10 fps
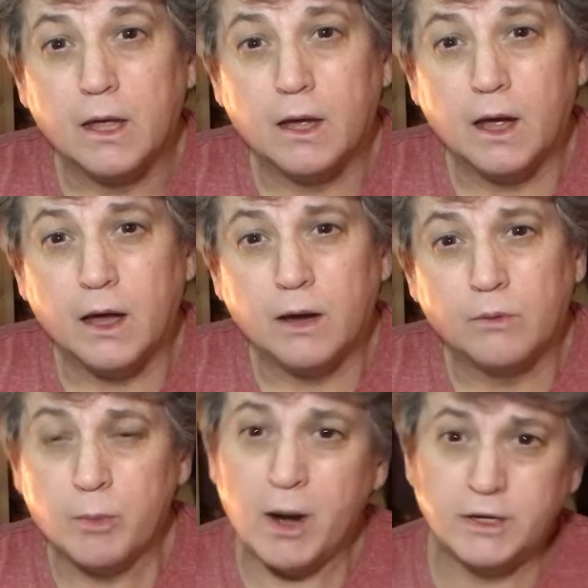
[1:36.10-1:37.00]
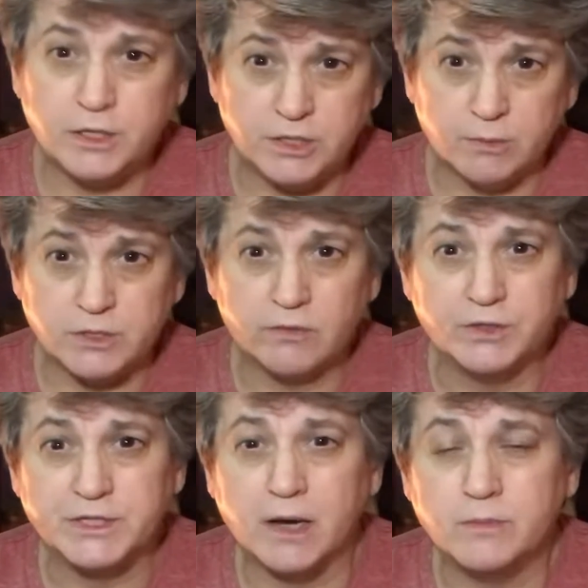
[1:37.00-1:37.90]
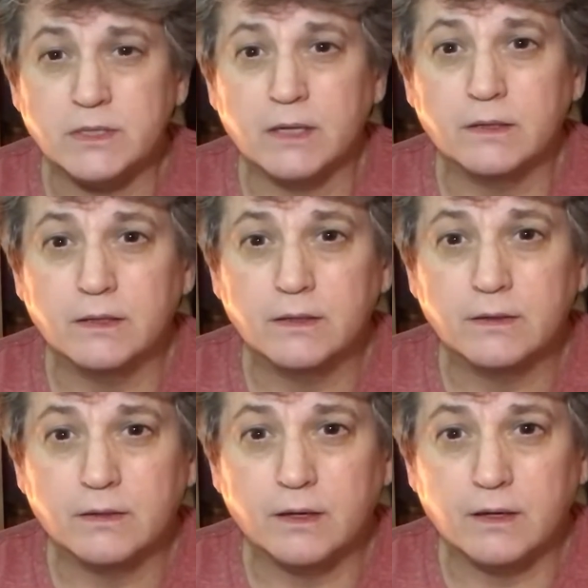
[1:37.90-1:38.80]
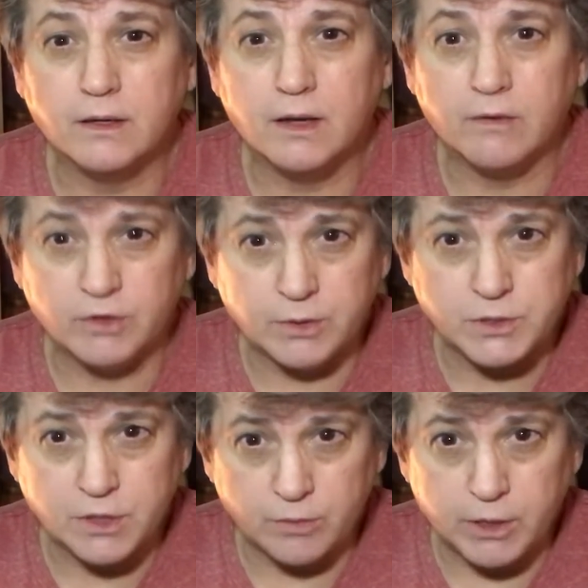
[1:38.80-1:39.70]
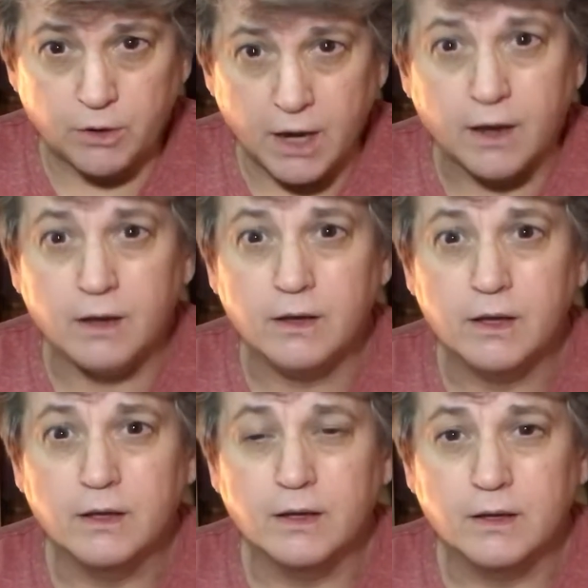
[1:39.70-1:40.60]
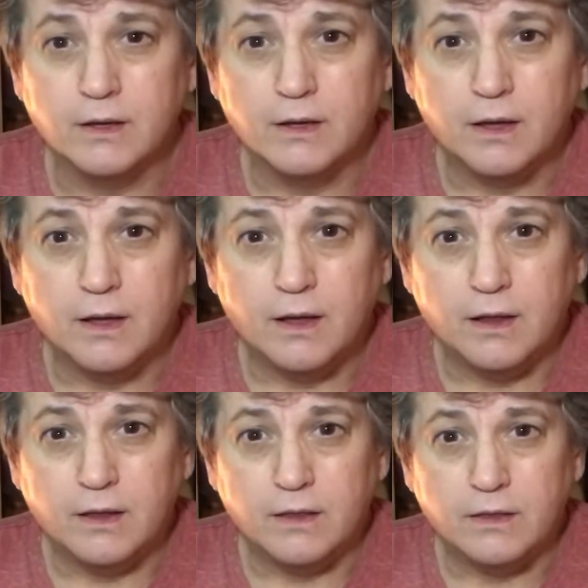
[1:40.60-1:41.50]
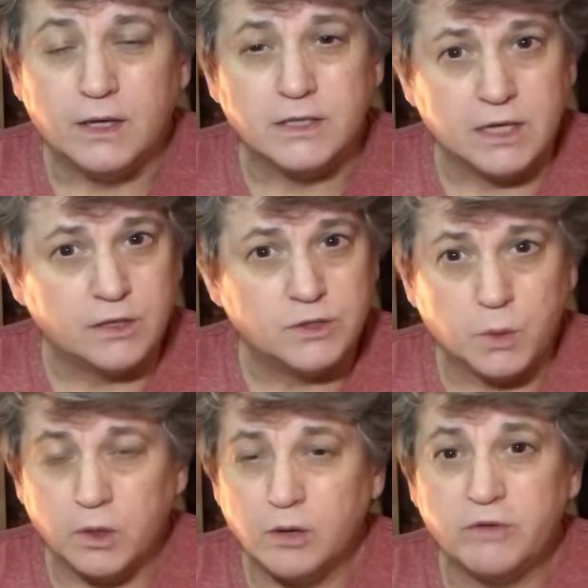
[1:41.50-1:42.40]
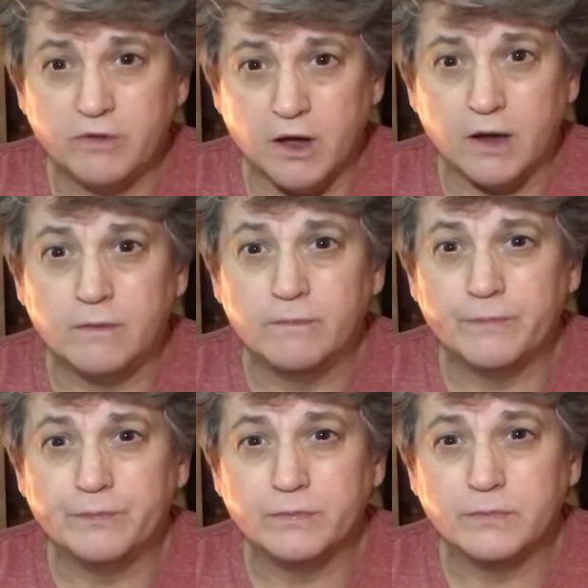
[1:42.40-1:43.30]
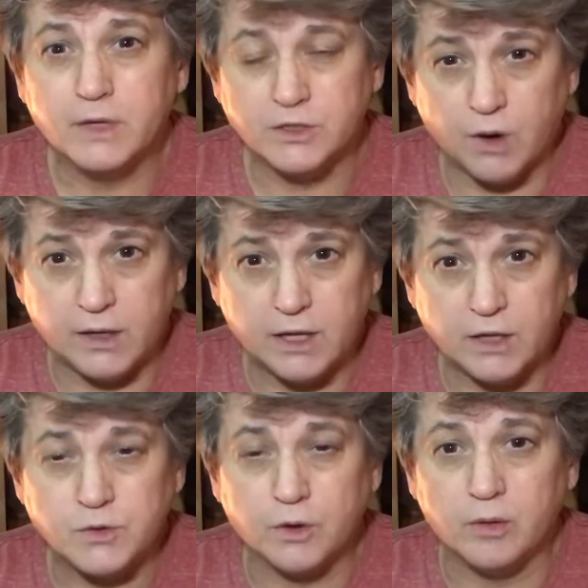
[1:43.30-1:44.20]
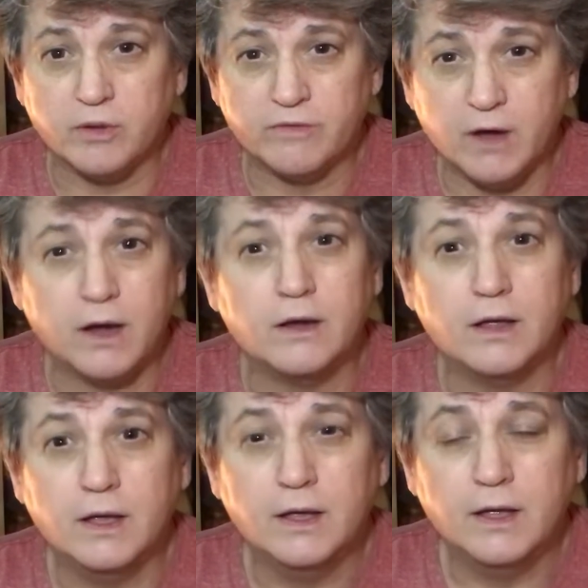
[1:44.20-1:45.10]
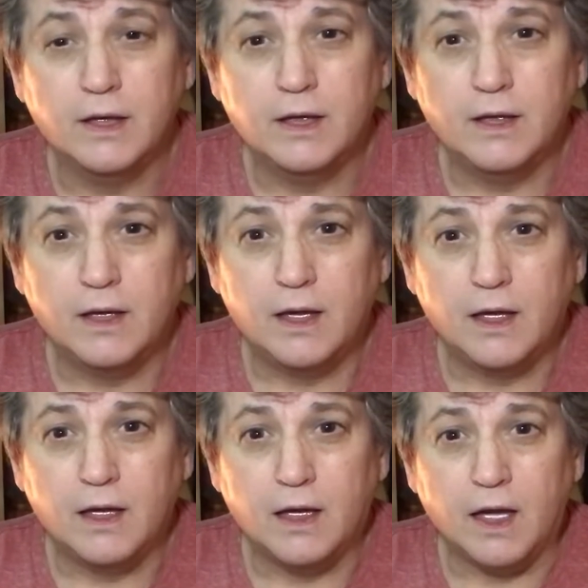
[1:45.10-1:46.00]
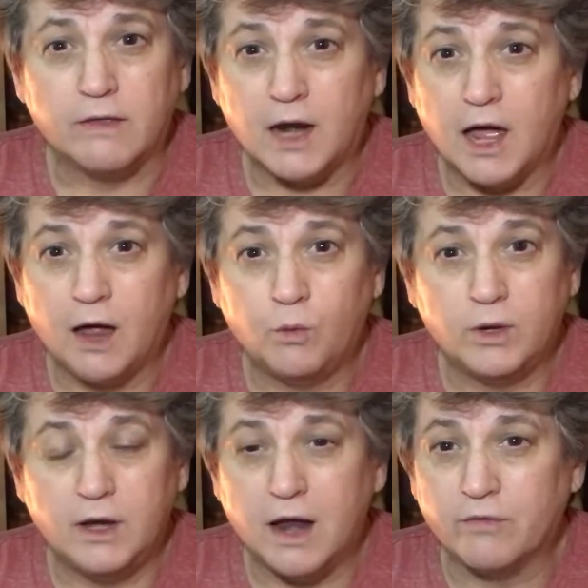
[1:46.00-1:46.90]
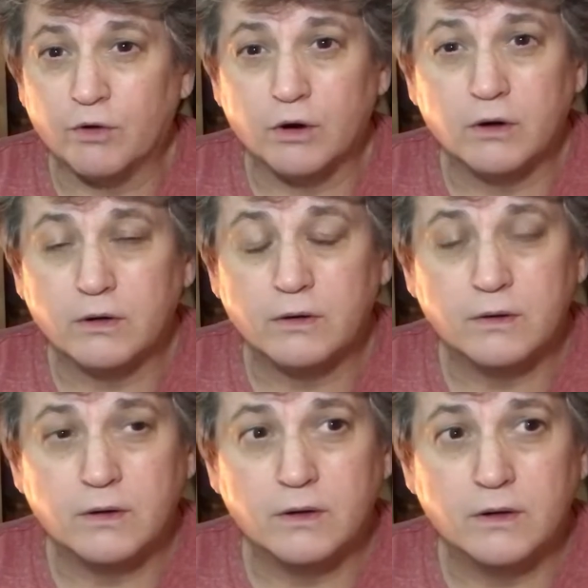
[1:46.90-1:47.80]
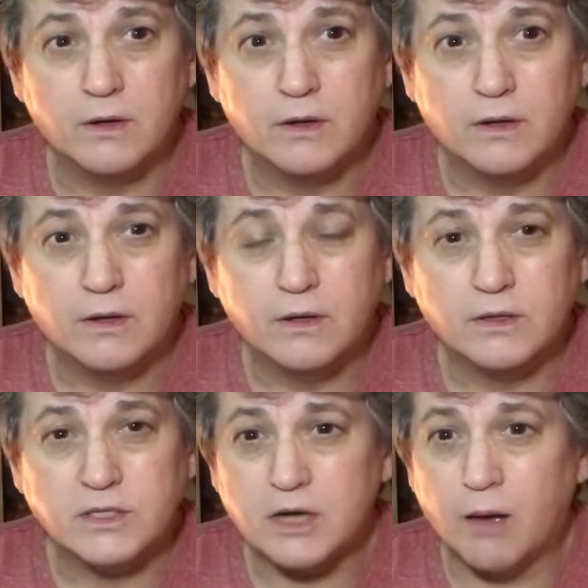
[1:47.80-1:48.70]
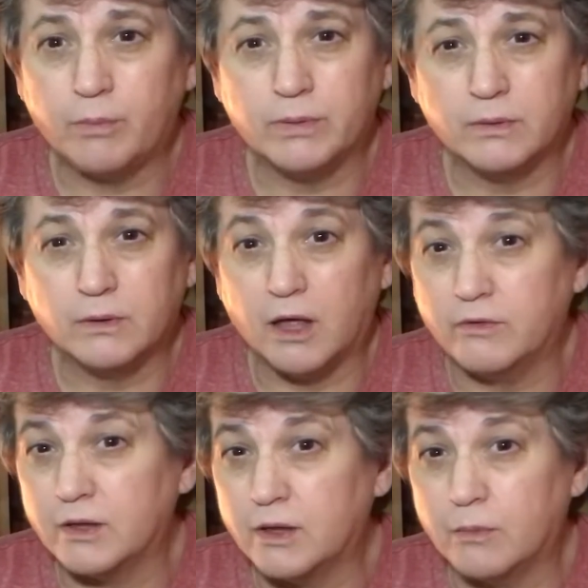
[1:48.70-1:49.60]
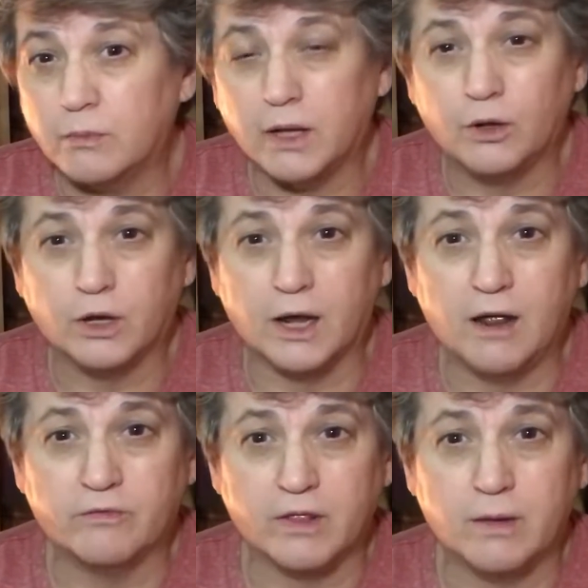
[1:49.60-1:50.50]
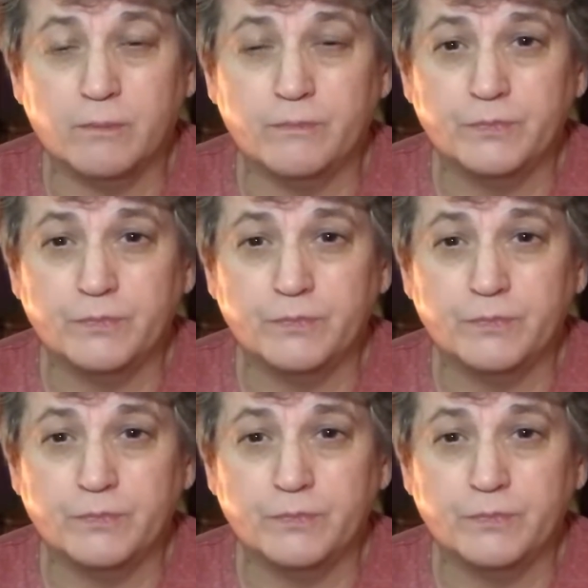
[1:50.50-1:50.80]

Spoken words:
I reminded Jim several times that everything was going to be okay, that his kids were going to be fine, his grandkids were going to be fine, and that I would never stop loving them and looking out for them,